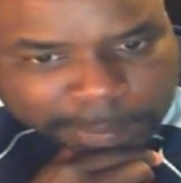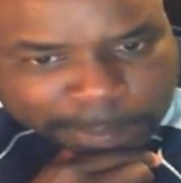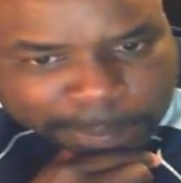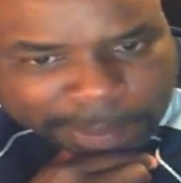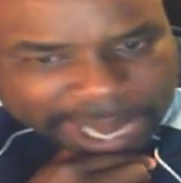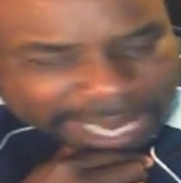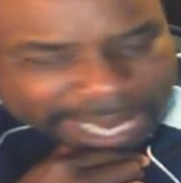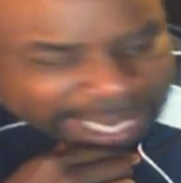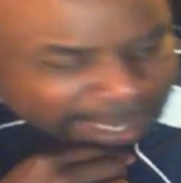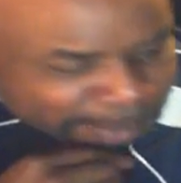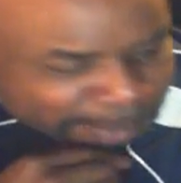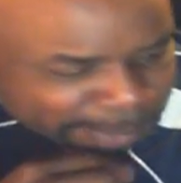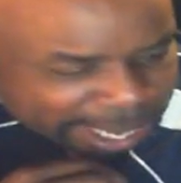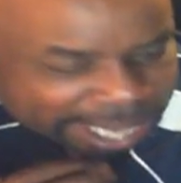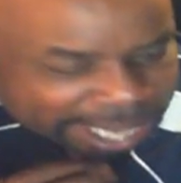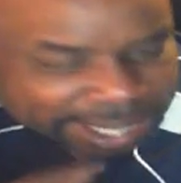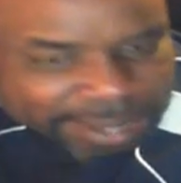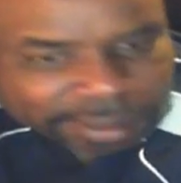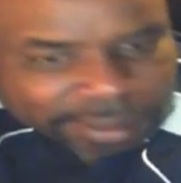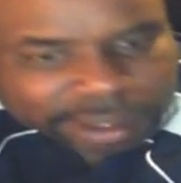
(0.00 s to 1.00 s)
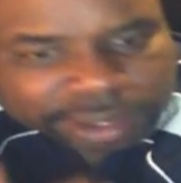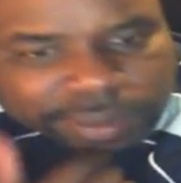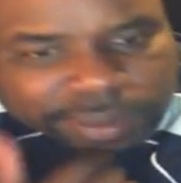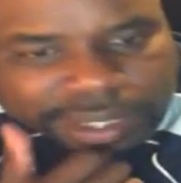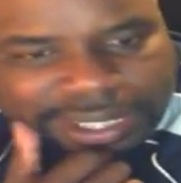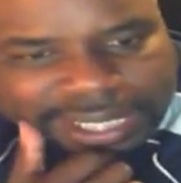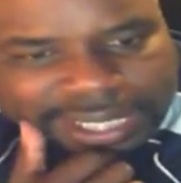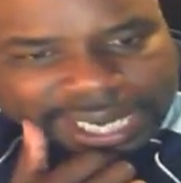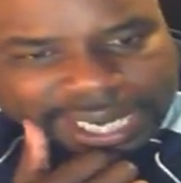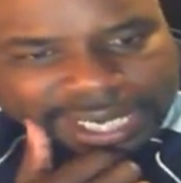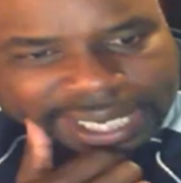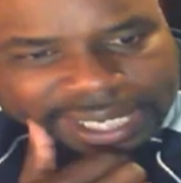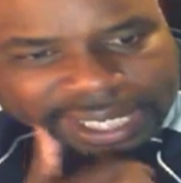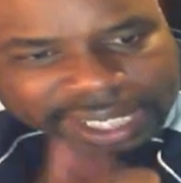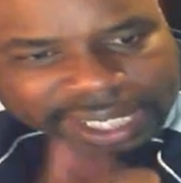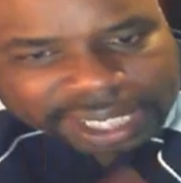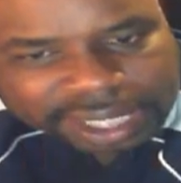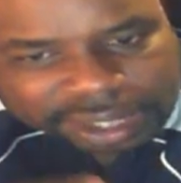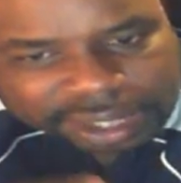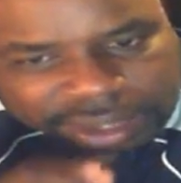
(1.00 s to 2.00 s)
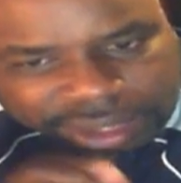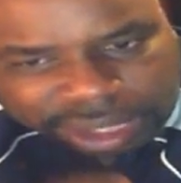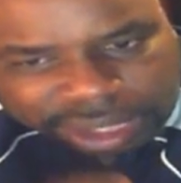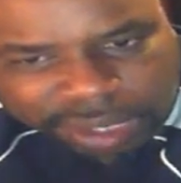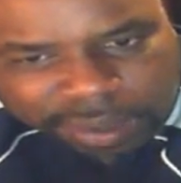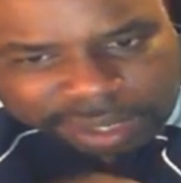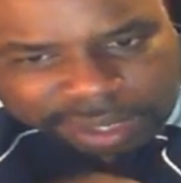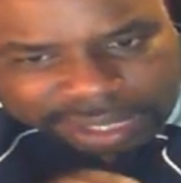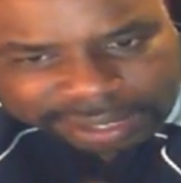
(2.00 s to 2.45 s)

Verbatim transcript: back in Matthew 28, told